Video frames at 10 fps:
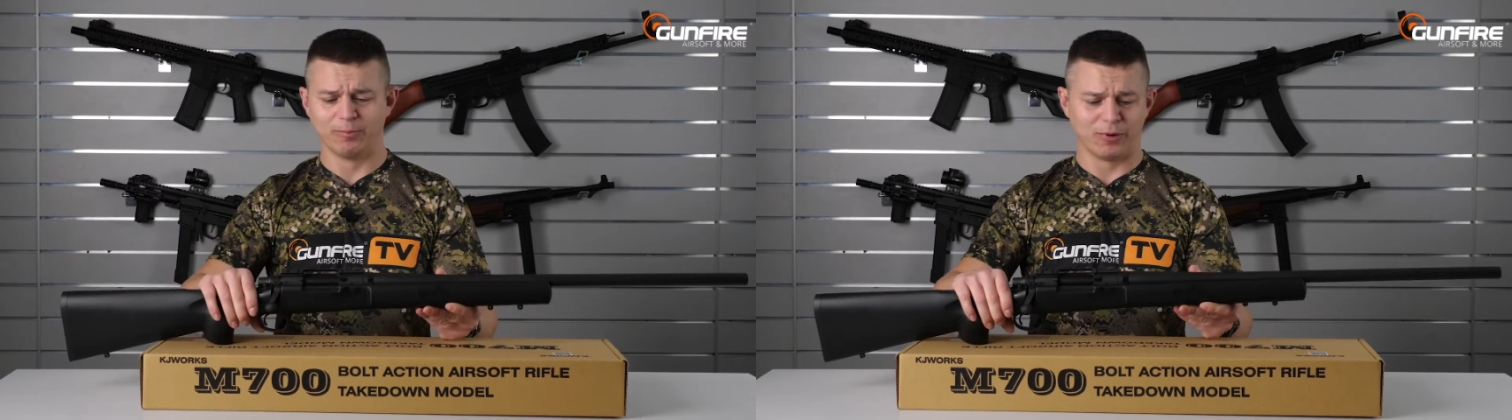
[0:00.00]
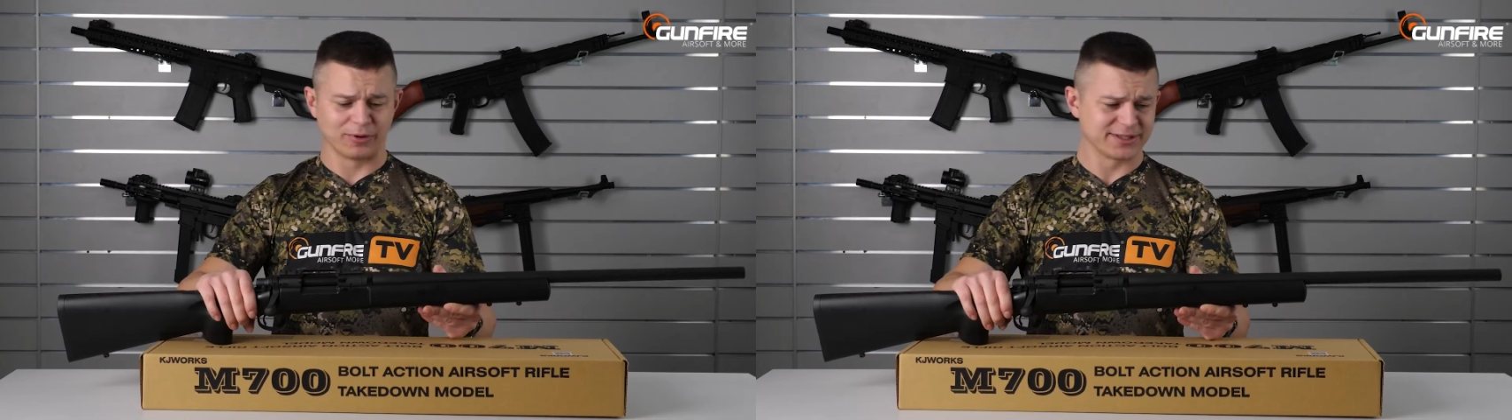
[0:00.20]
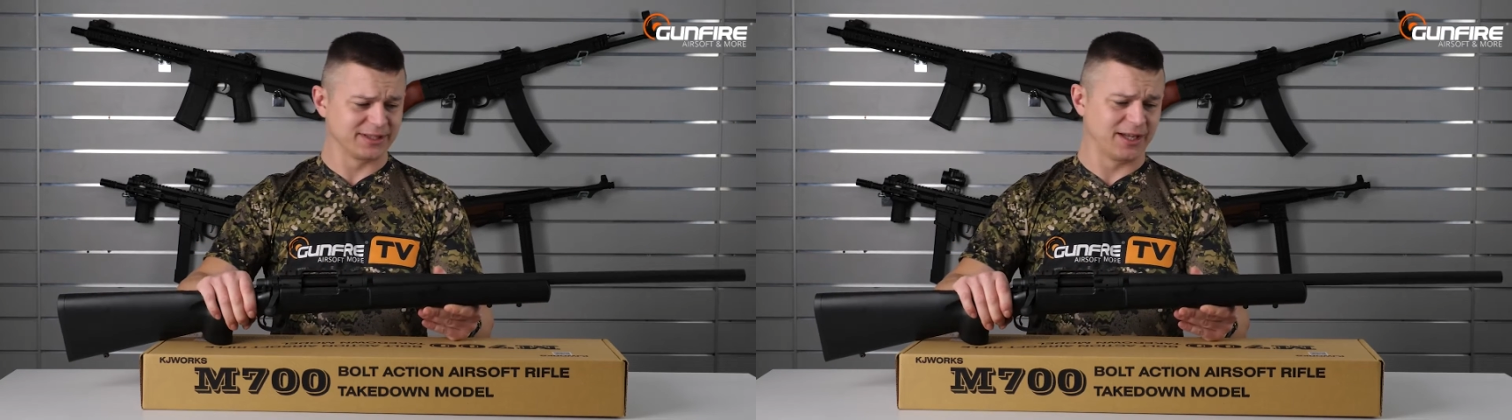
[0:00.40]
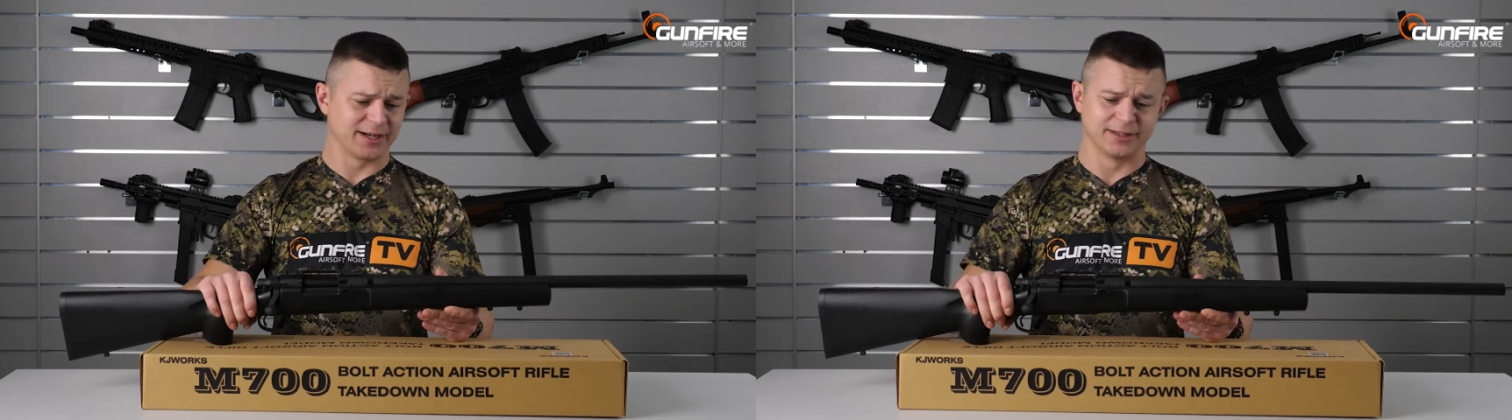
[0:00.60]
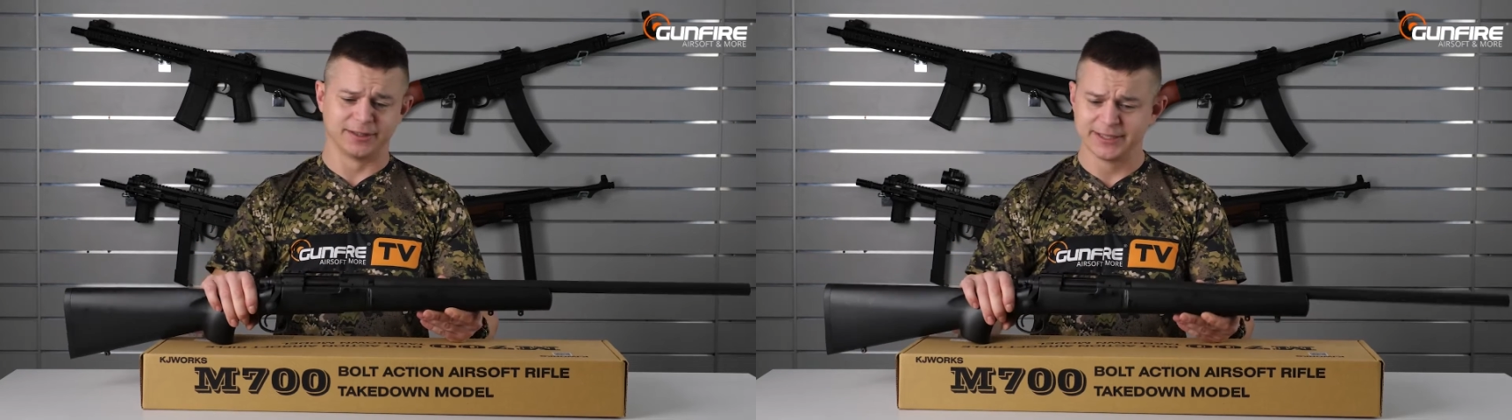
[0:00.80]
box
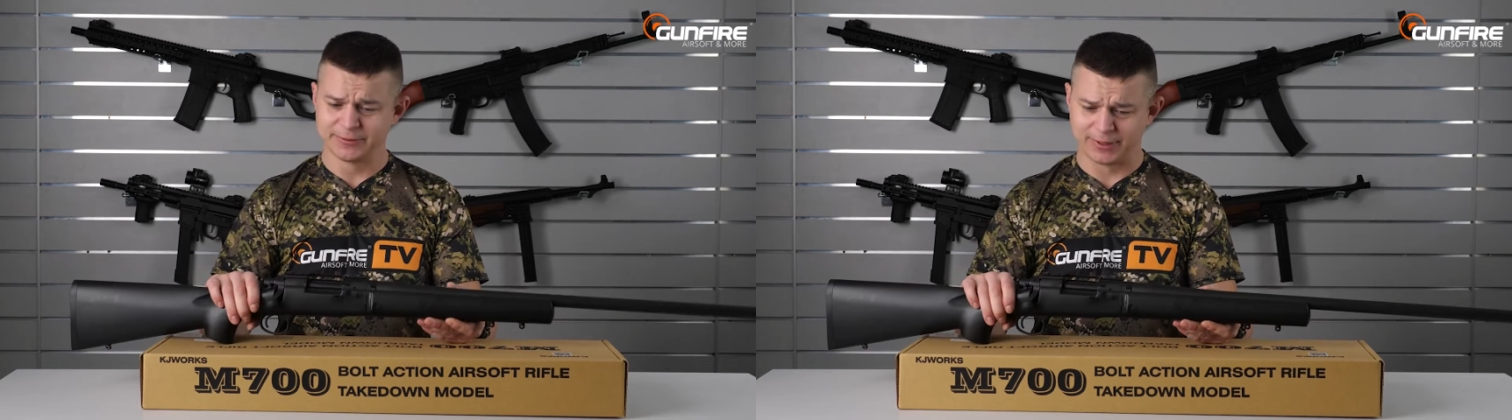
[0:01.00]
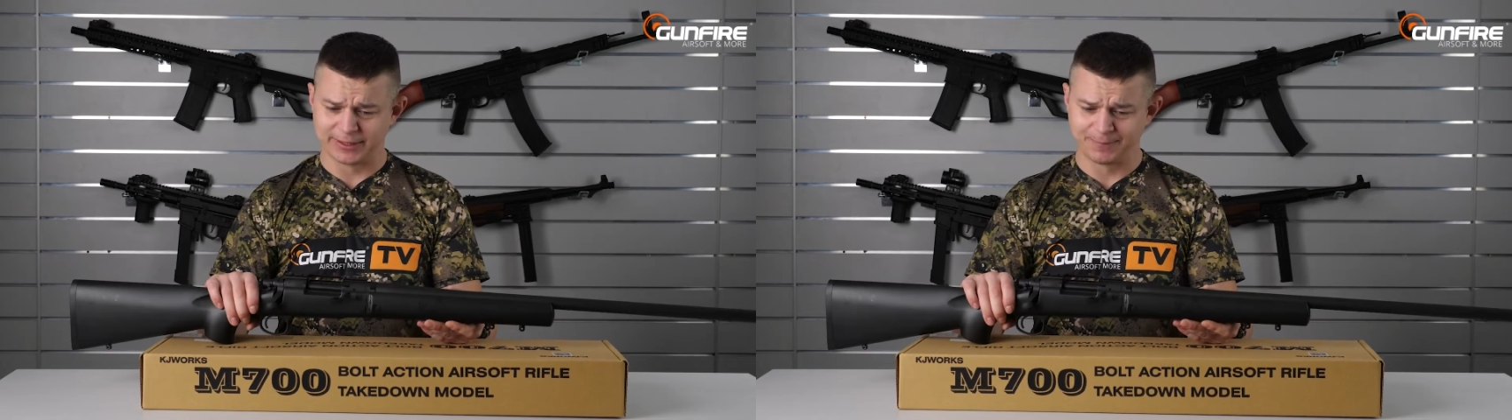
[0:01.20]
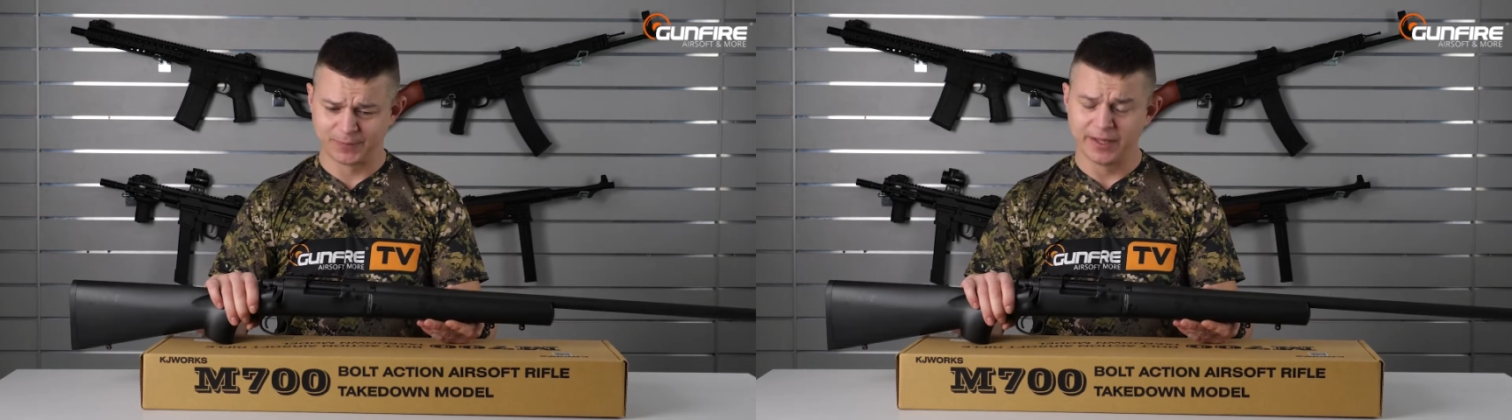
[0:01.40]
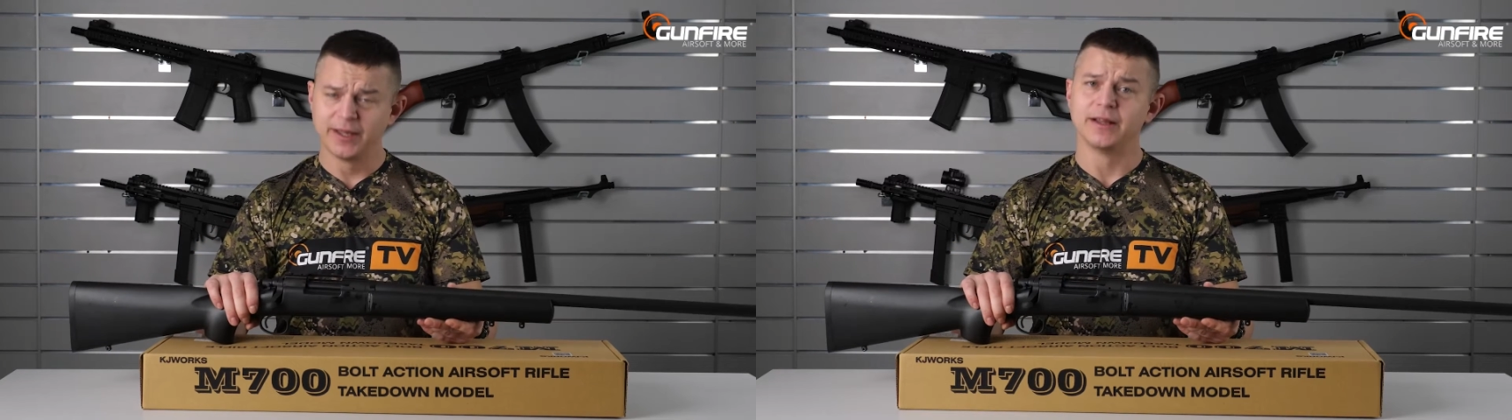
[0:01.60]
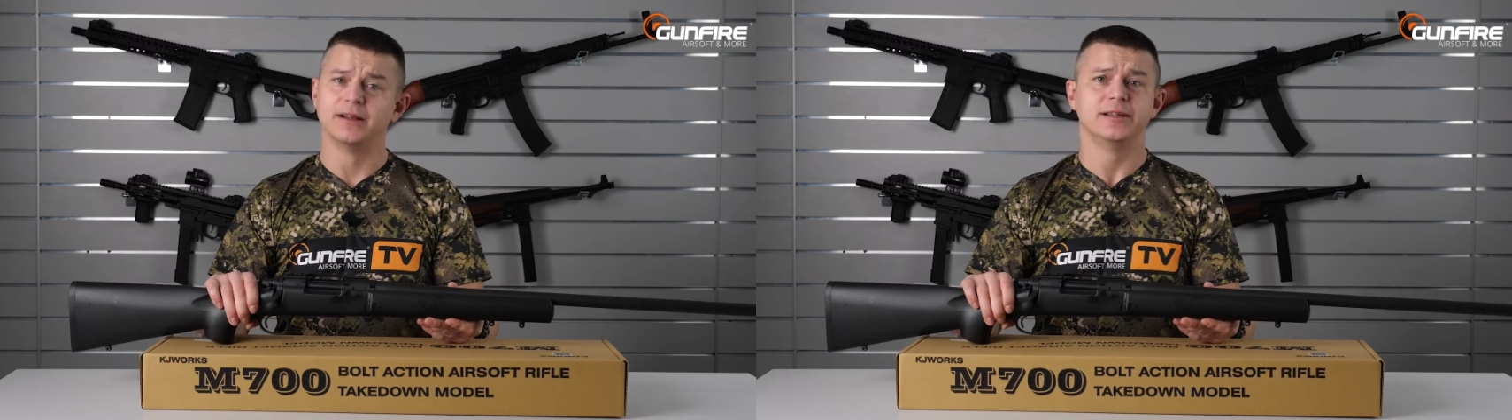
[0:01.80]
like this one?
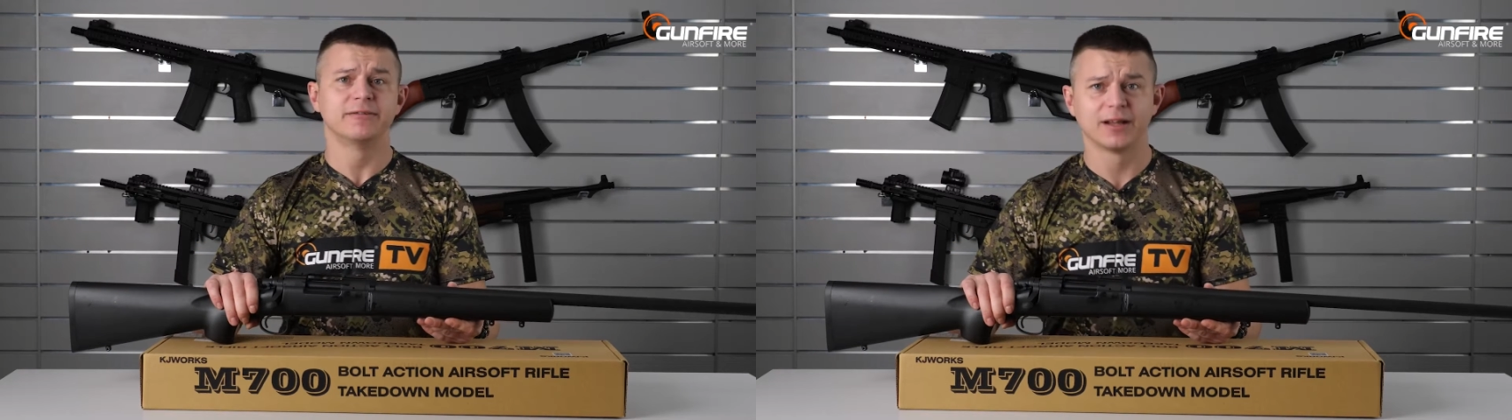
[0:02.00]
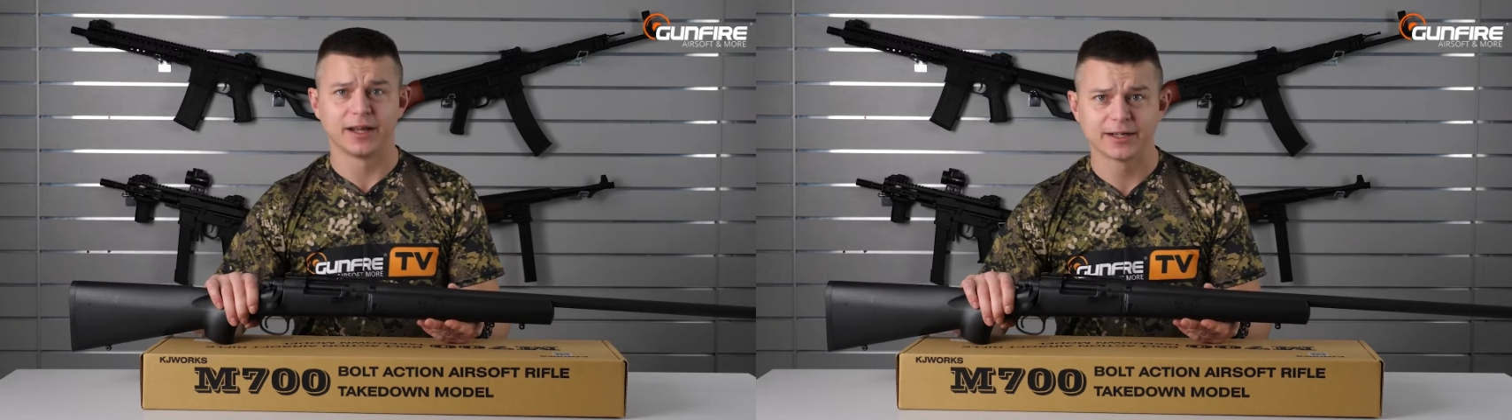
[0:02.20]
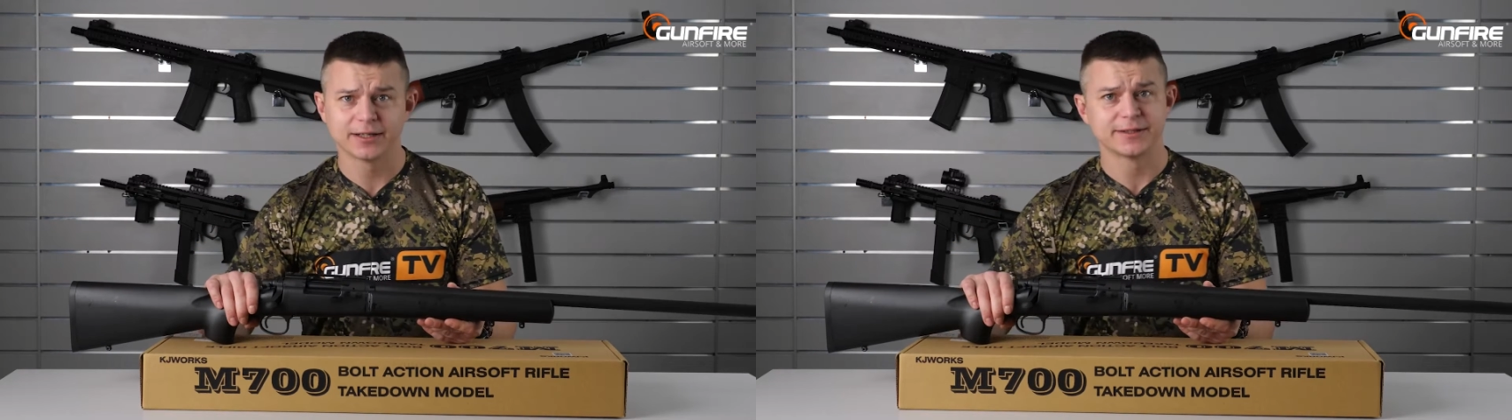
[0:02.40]
Leave a like,